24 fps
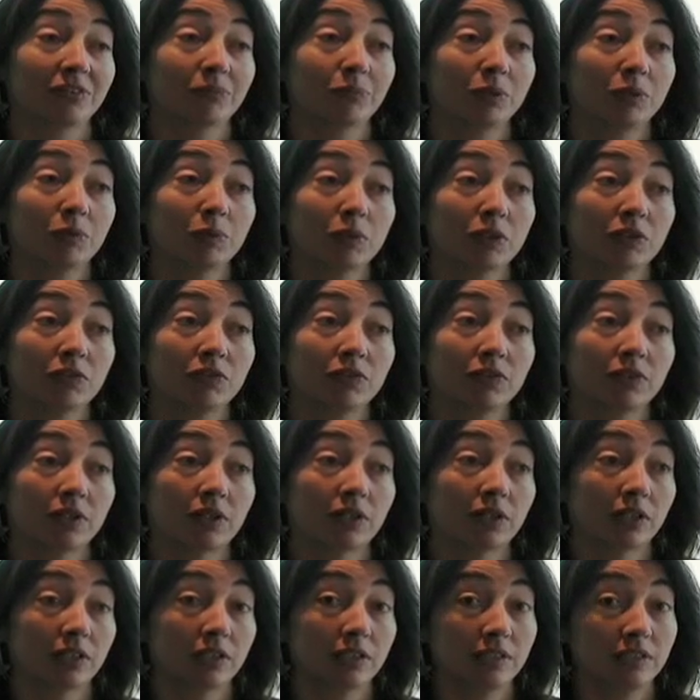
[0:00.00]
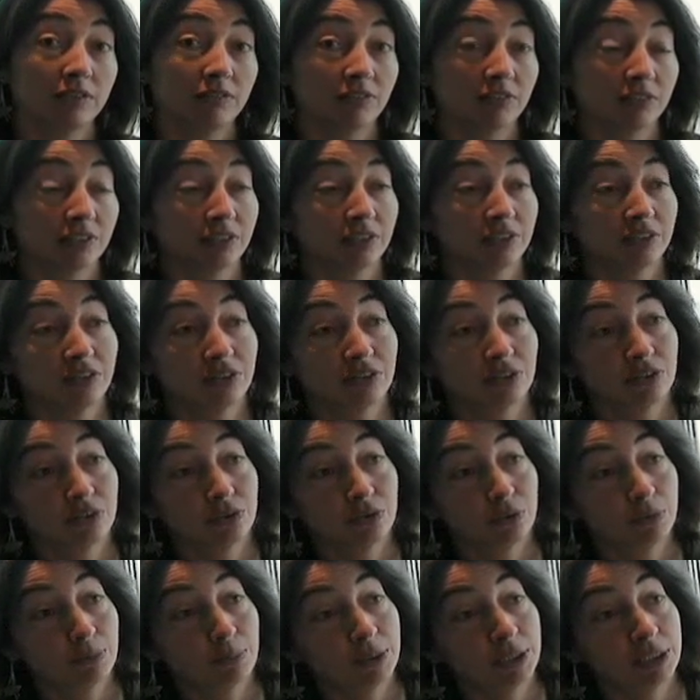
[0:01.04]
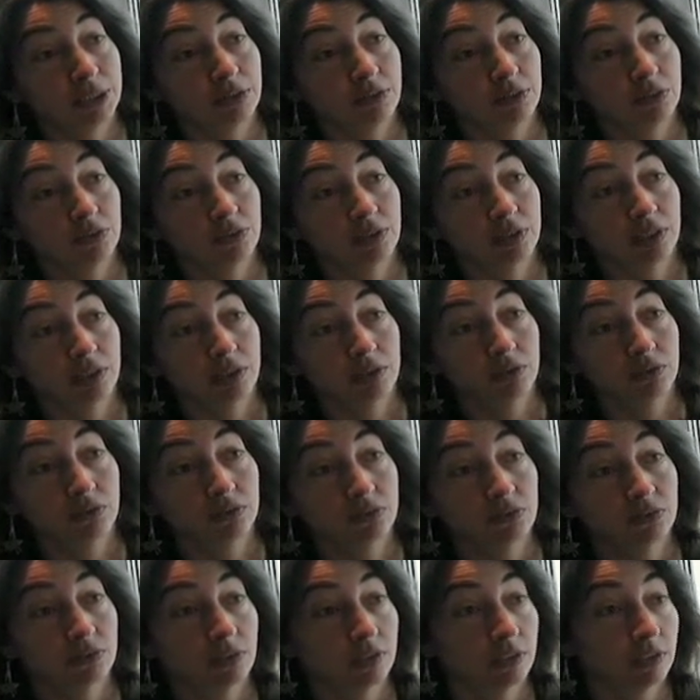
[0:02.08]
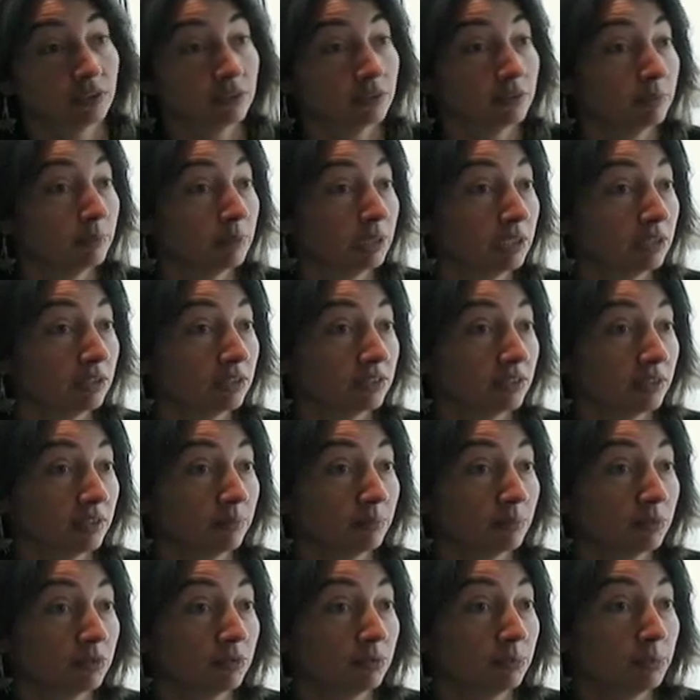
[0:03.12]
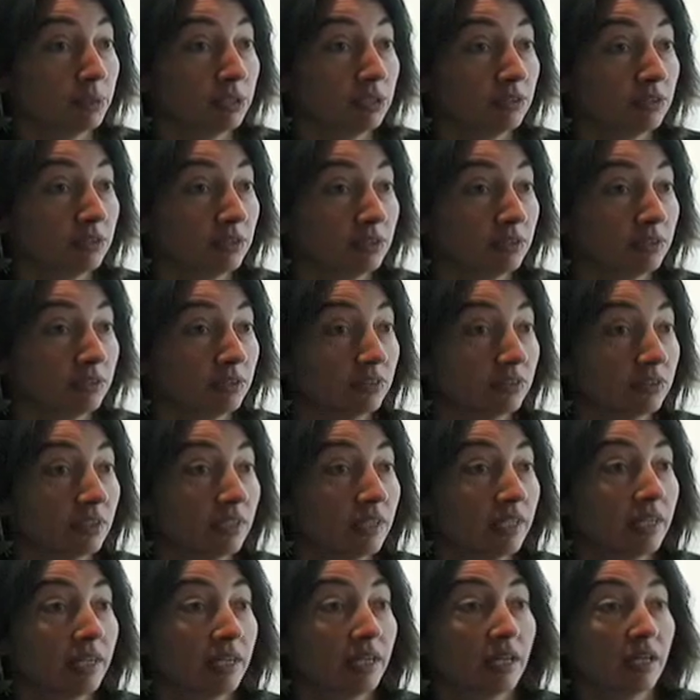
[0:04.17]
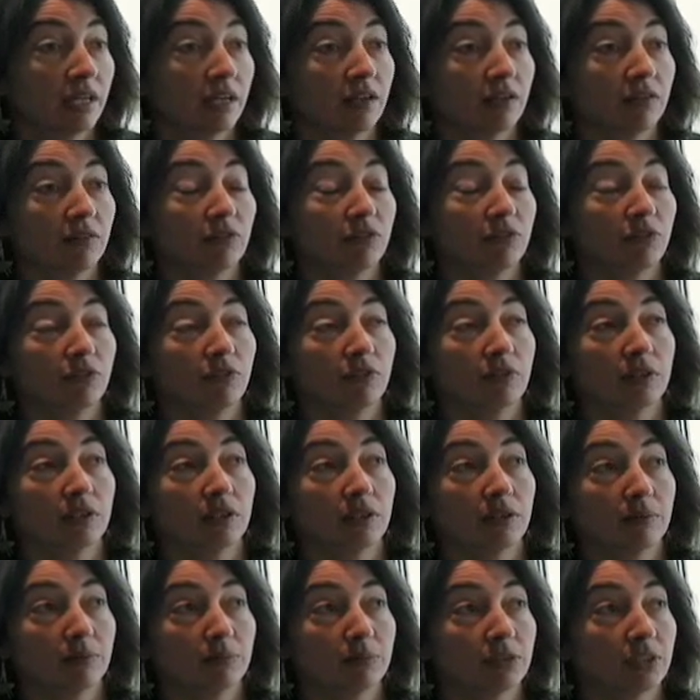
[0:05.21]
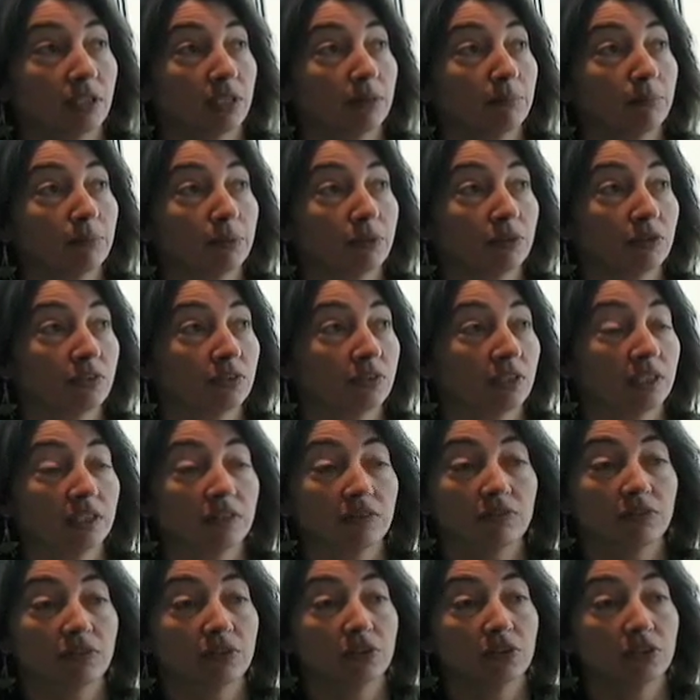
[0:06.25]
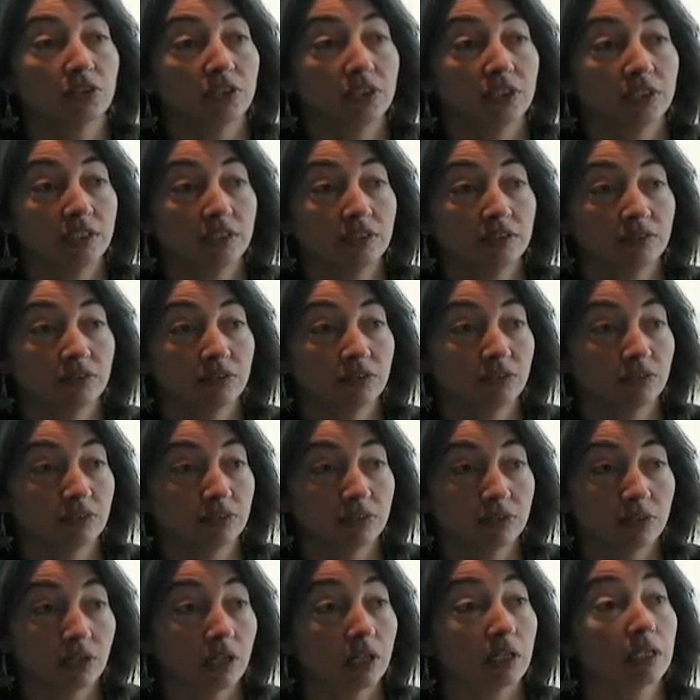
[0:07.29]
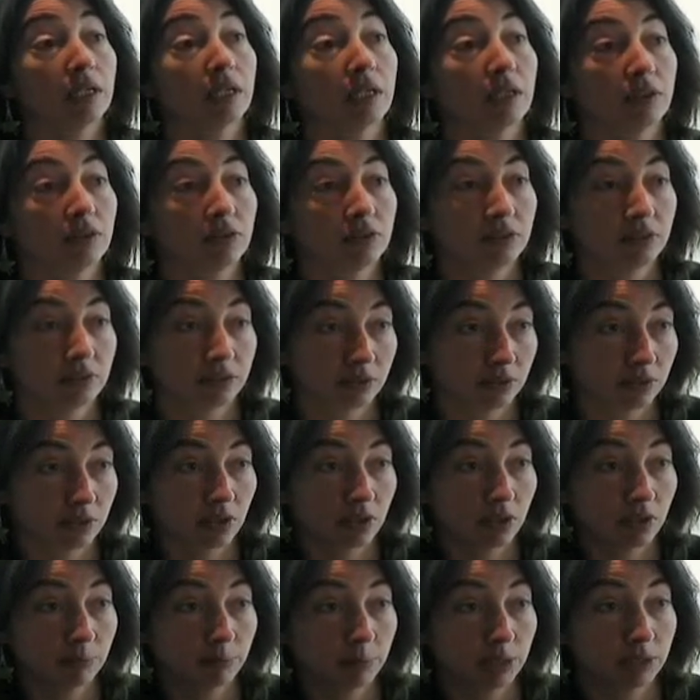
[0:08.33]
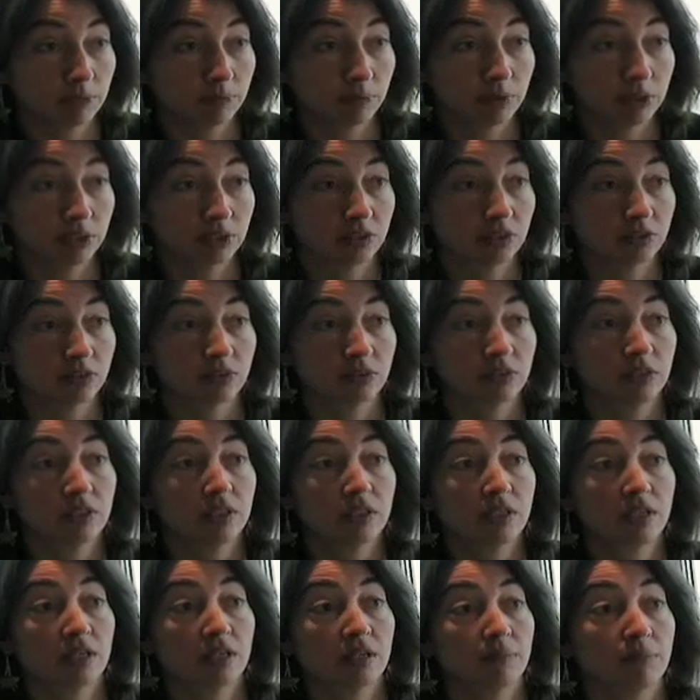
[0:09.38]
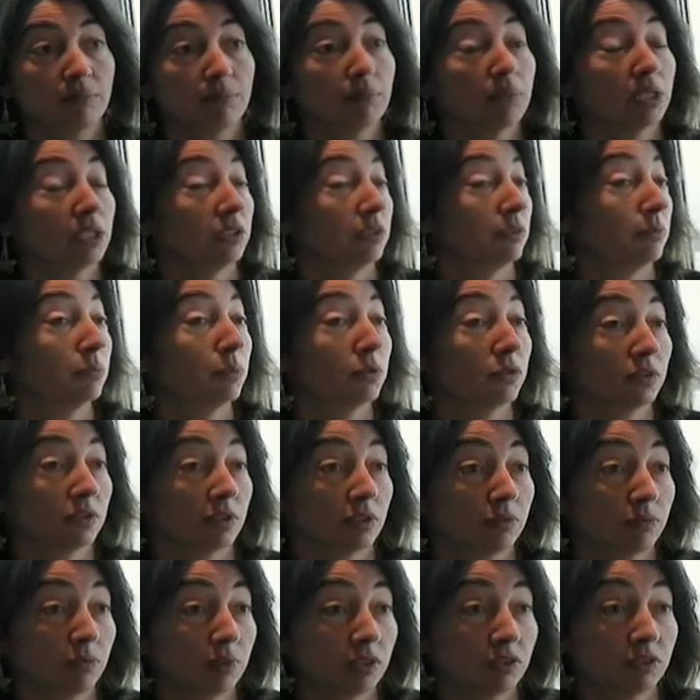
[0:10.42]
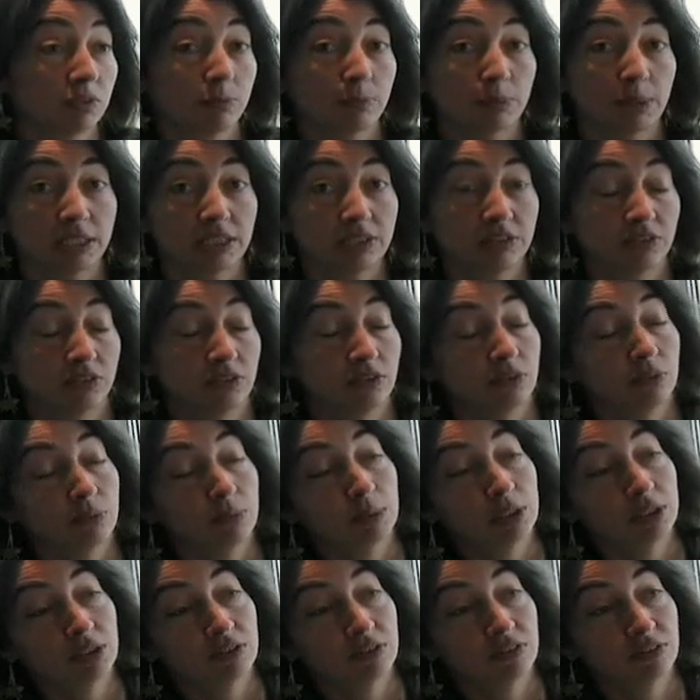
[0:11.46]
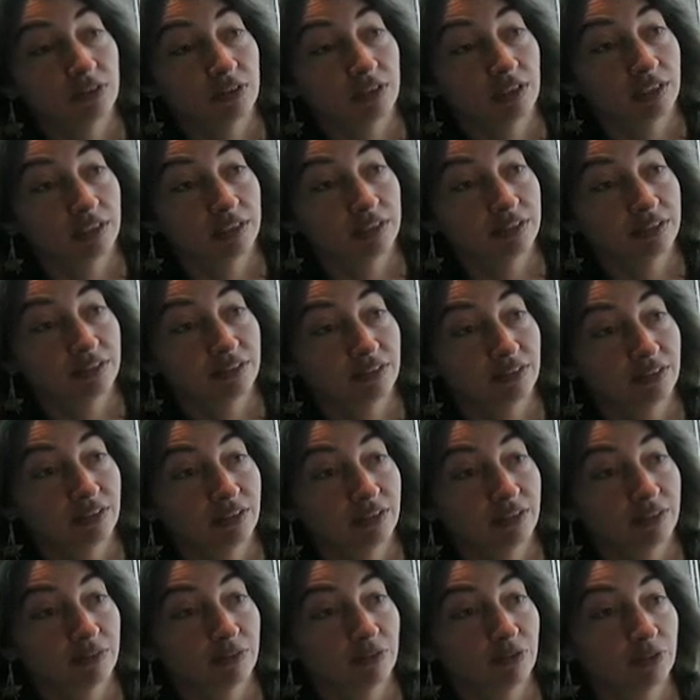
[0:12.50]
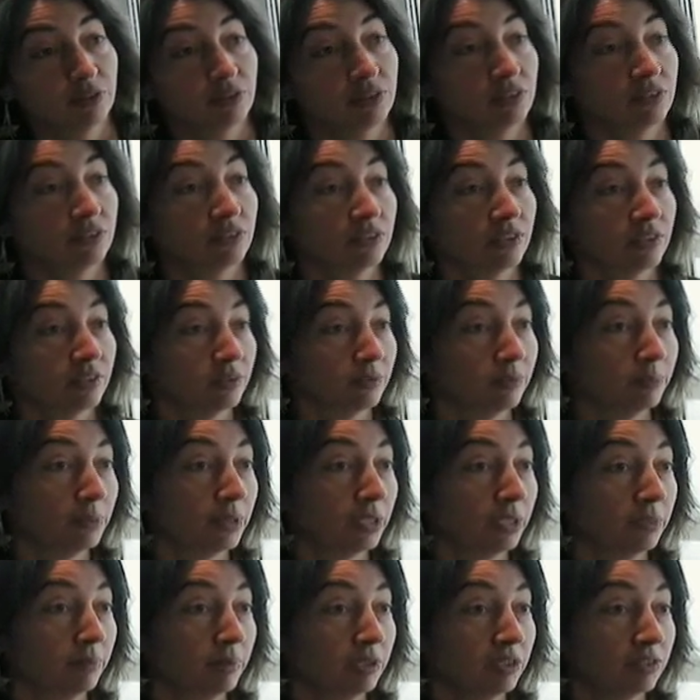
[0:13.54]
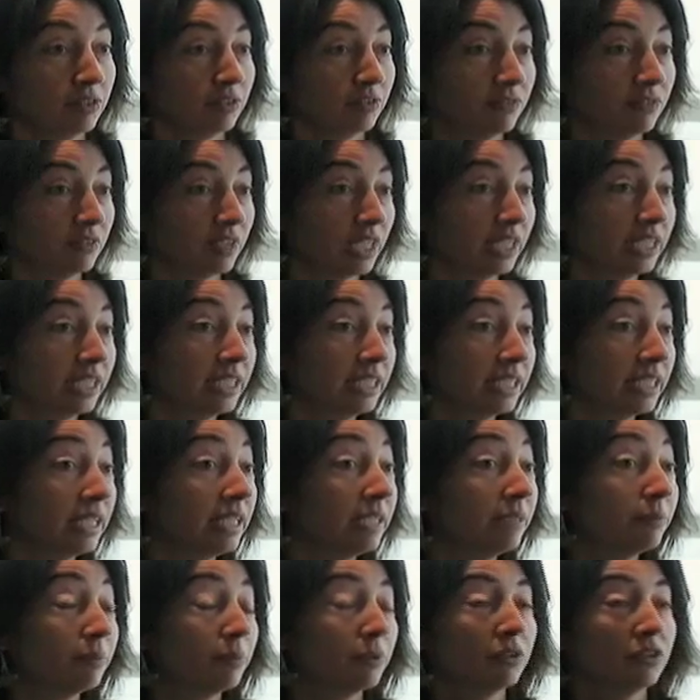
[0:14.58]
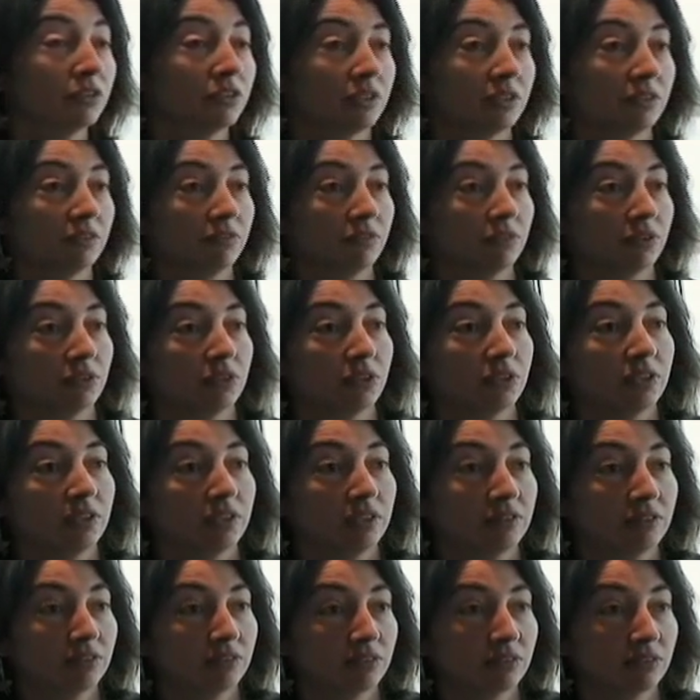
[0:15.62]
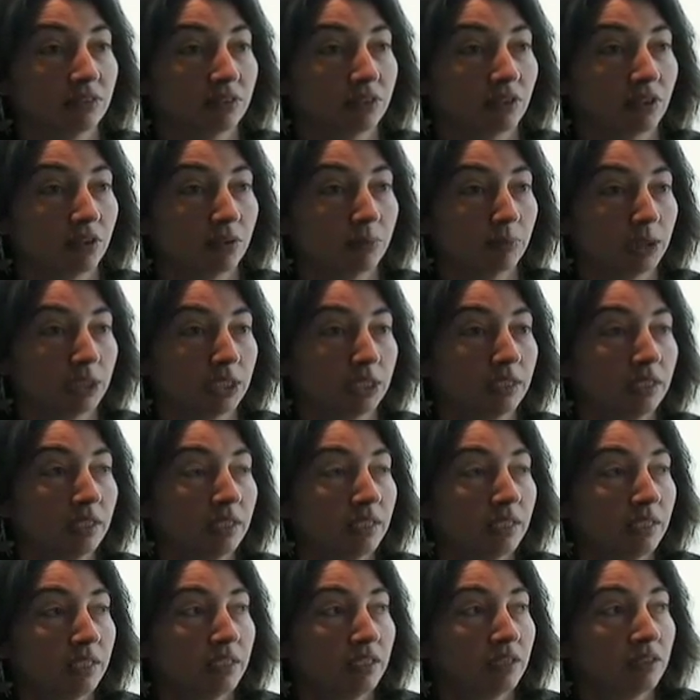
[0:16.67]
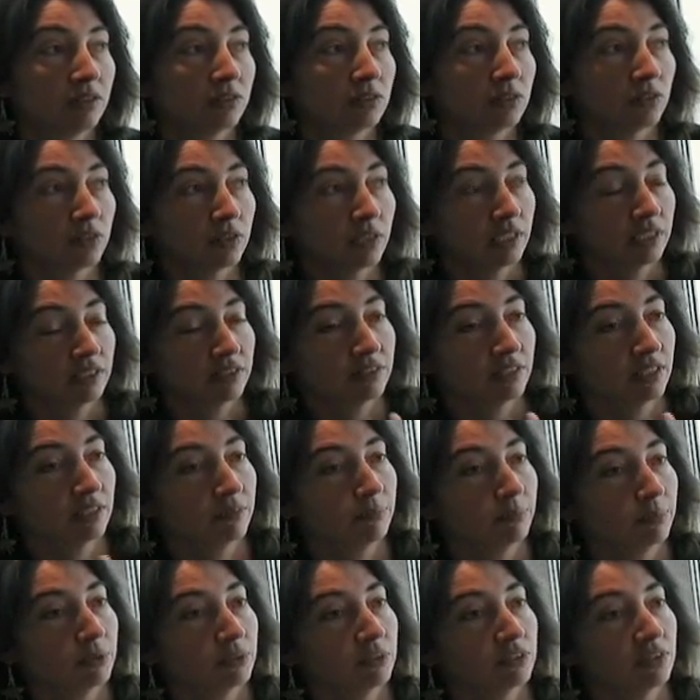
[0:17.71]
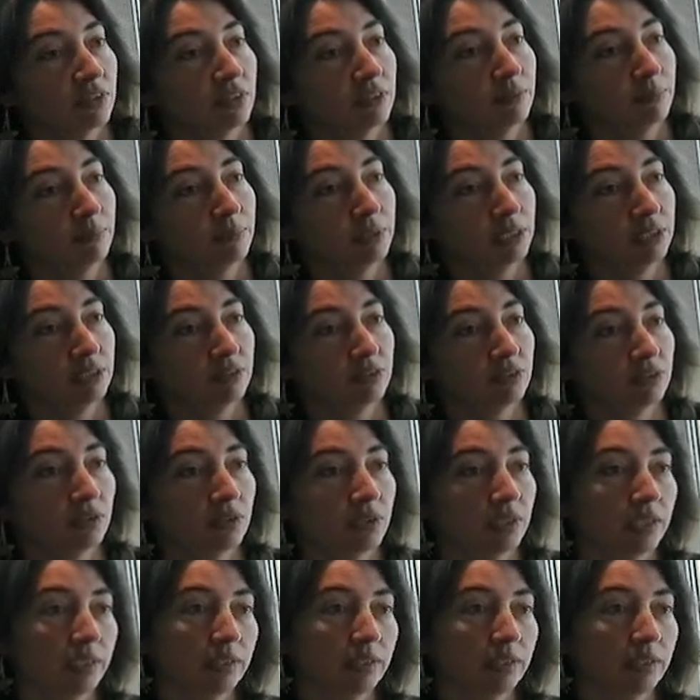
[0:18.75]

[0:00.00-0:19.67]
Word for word: than we would have thought. Even two pico eukaryotes thought to be the same species have 10% um, of their genes not held in common, which is much more than we expect humans. And uh, for instance, other primates have 98% of their genes in common. So that 10% means they're